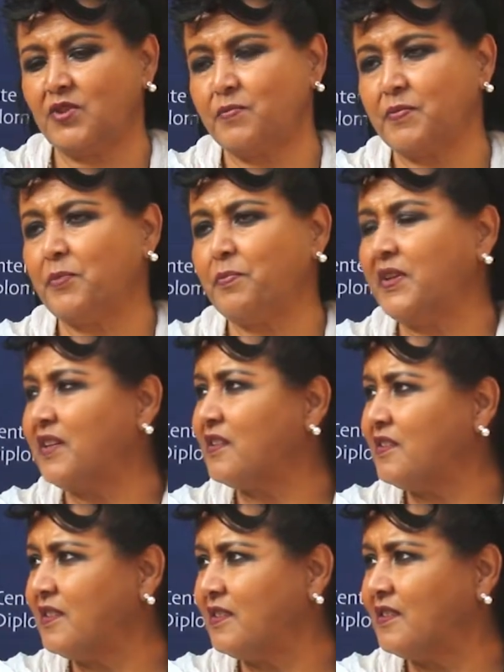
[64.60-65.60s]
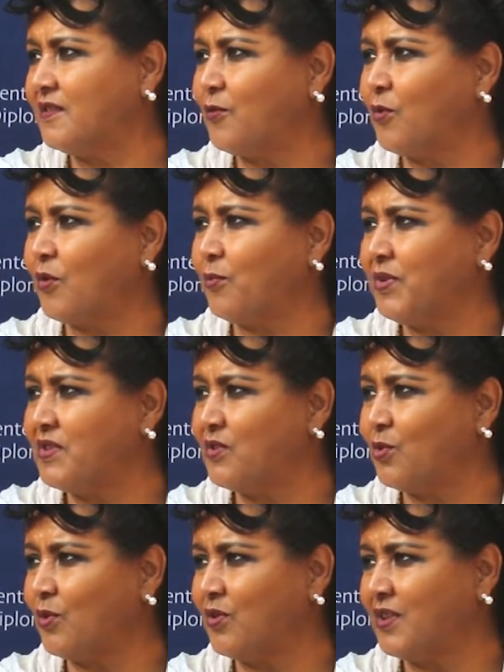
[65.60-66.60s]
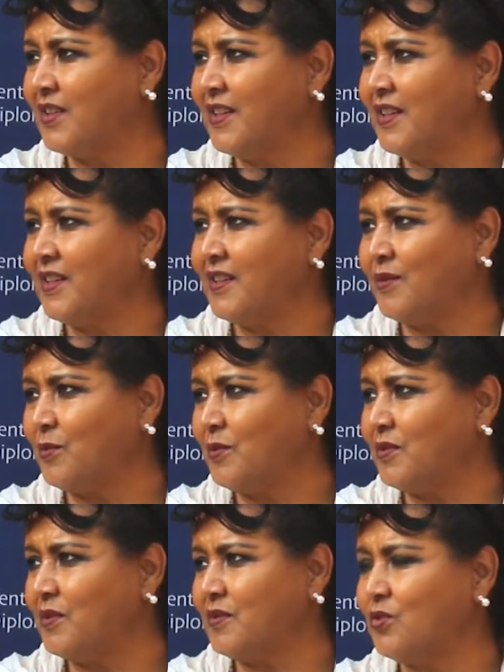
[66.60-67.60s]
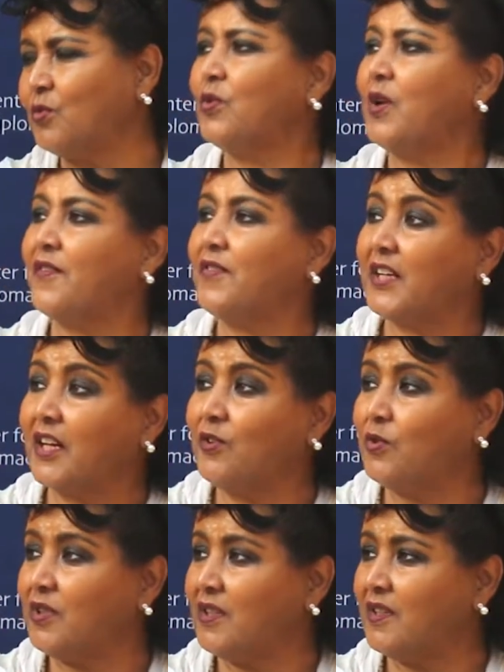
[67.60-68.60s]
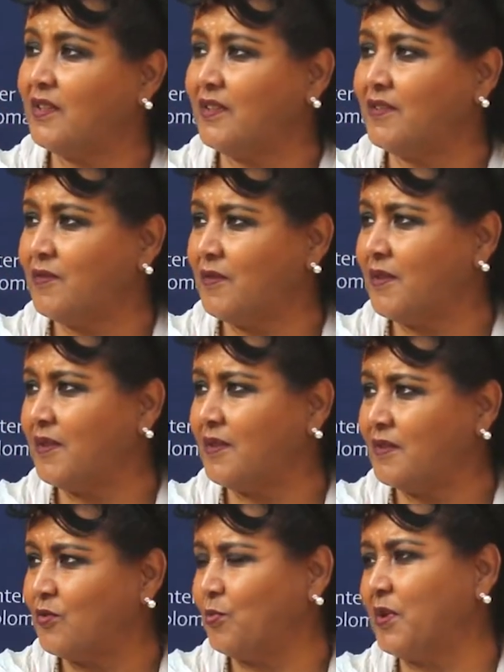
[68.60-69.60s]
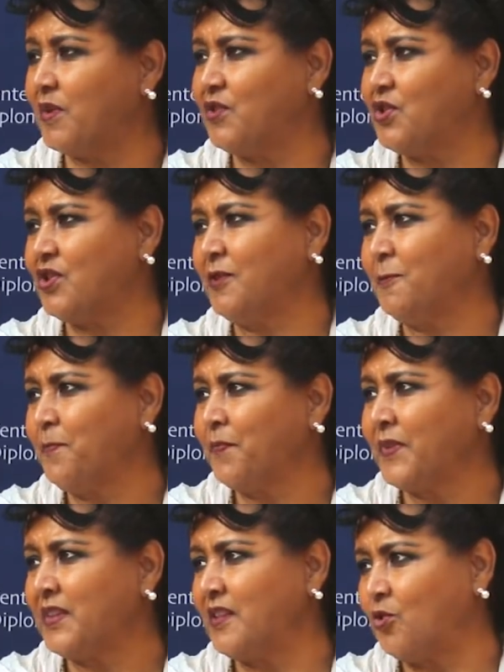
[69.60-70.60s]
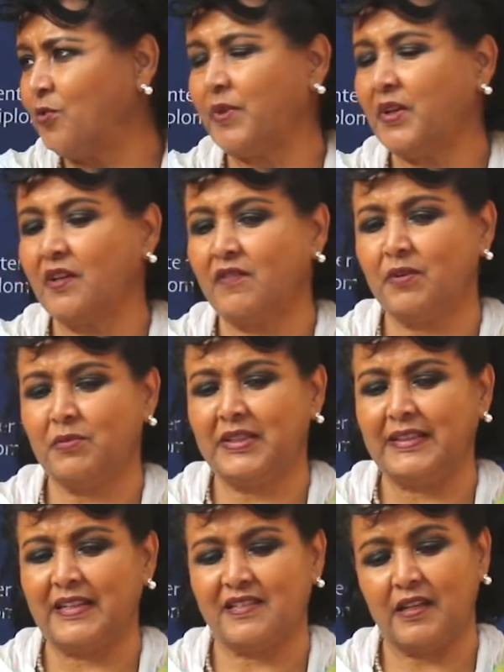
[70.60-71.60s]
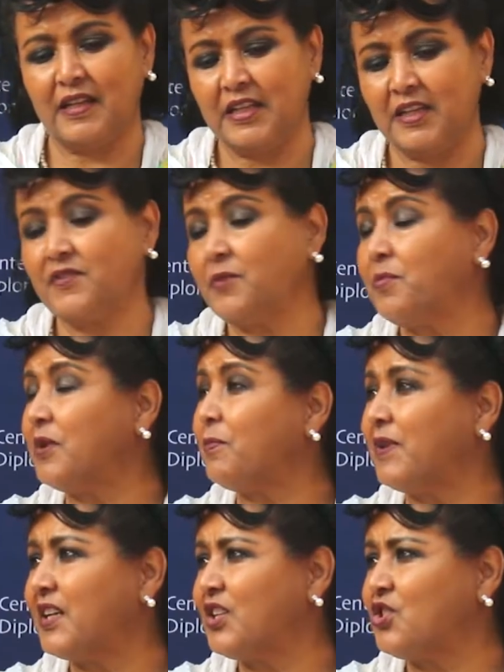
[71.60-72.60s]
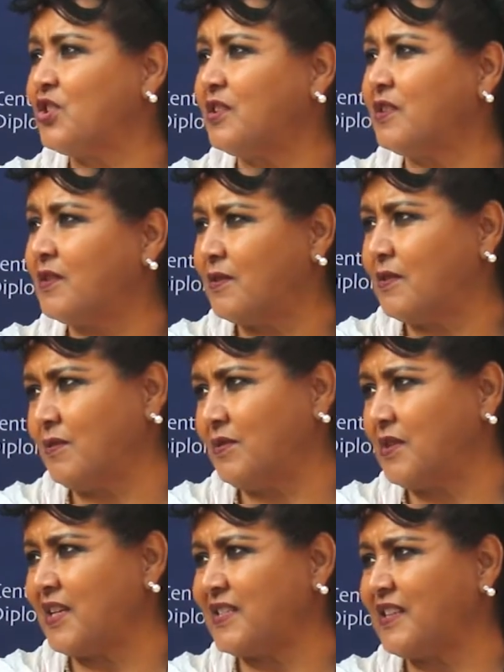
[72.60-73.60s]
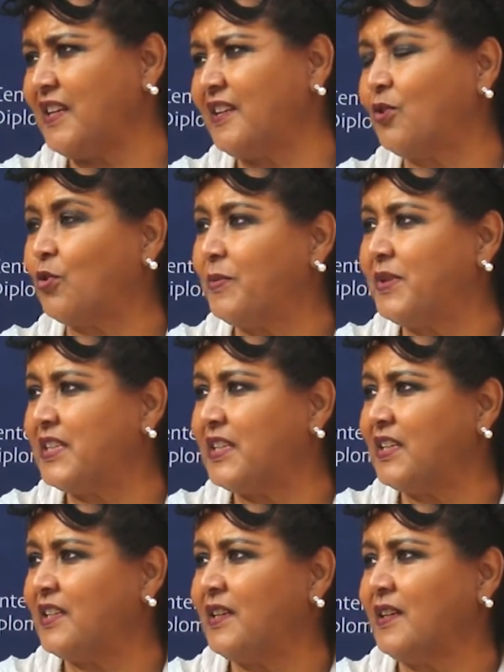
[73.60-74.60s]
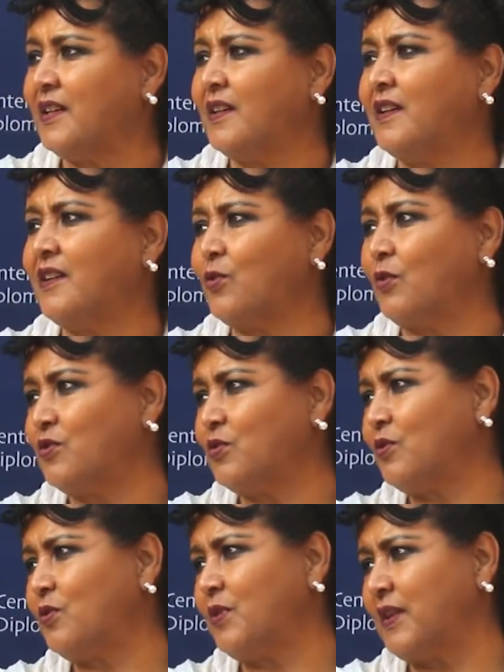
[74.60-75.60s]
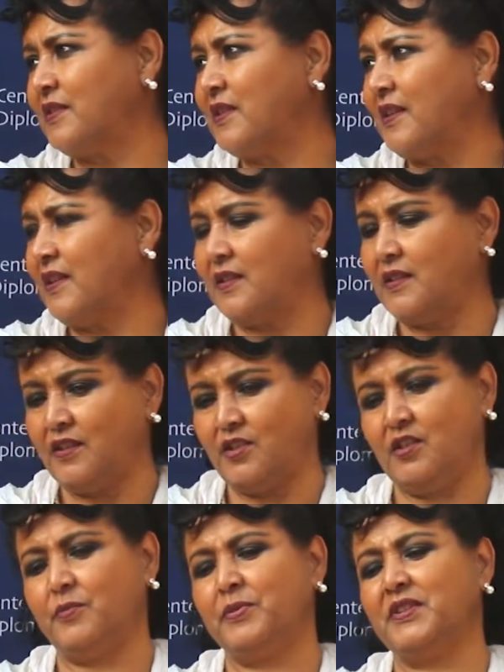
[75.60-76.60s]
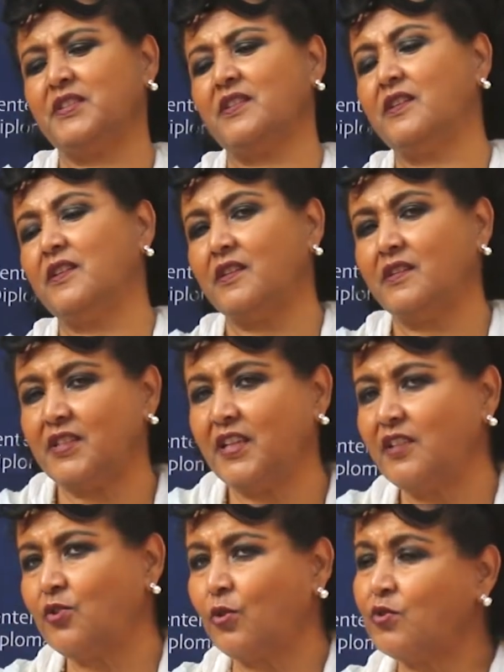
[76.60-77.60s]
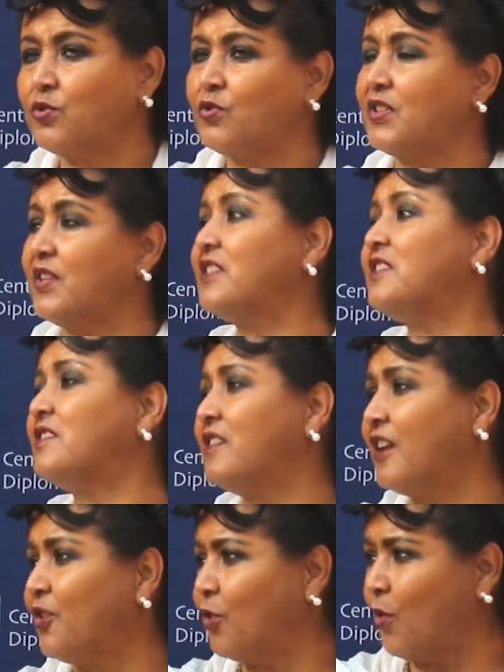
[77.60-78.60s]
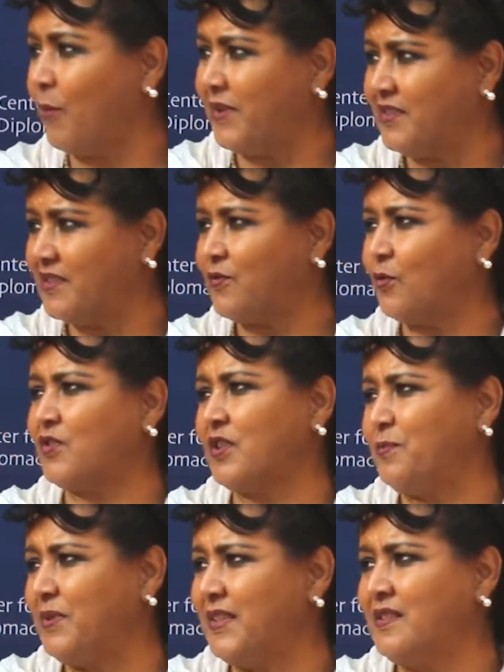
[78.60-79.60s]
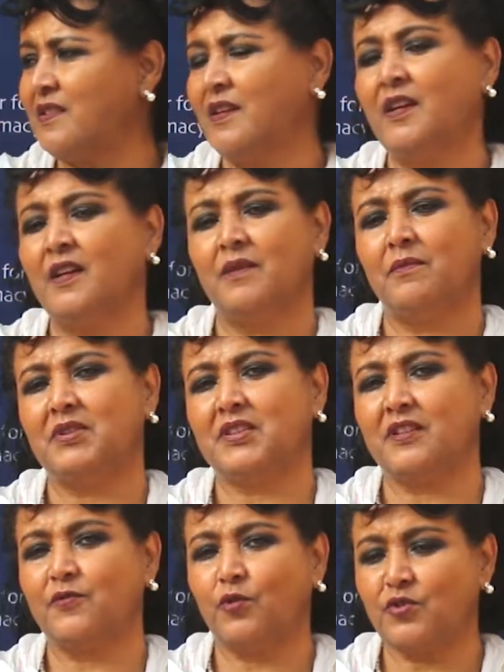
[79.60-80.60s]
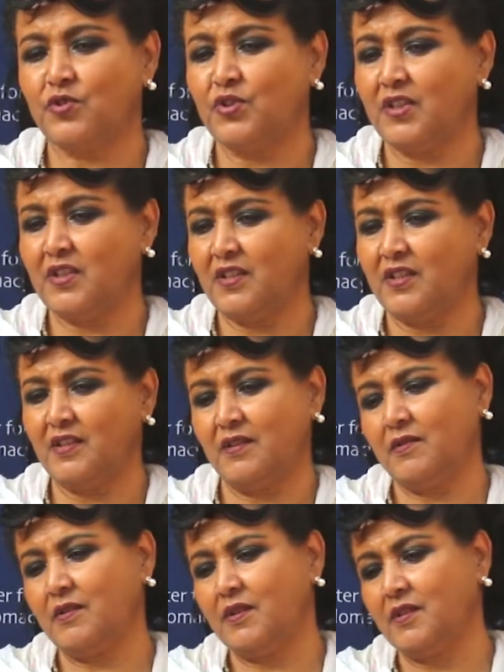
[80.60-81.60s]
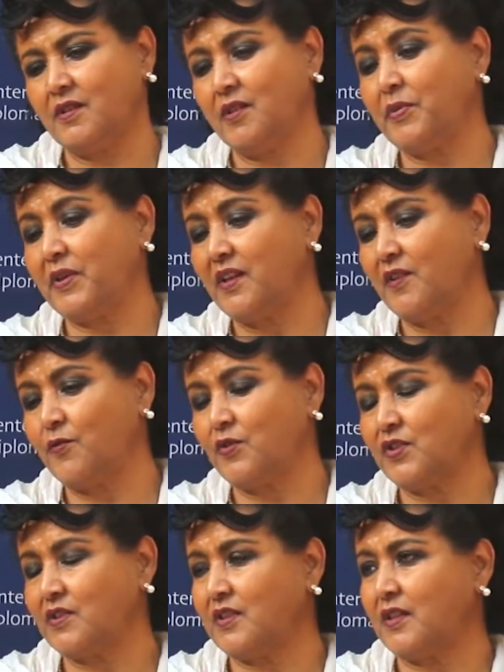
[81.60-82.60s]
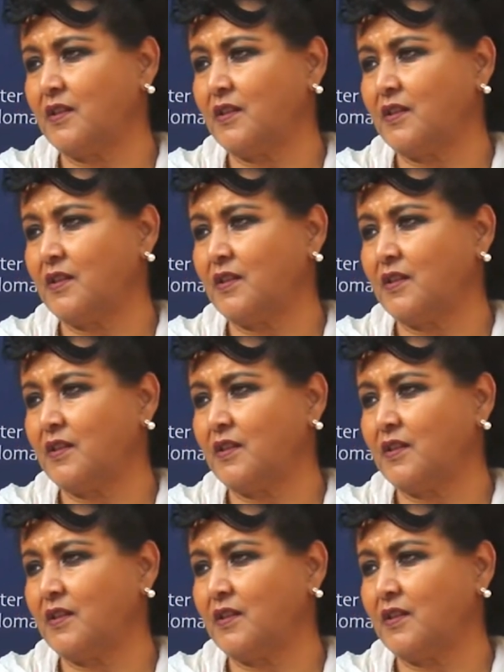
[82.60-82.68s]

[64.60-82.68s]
was prepared for peace talk through African Union supervision, the Ethiopian government has done every preparation, assigned a committee, and also selected a chairperson and sent also the necessary documents for the peace. But unfortunately, TPLF was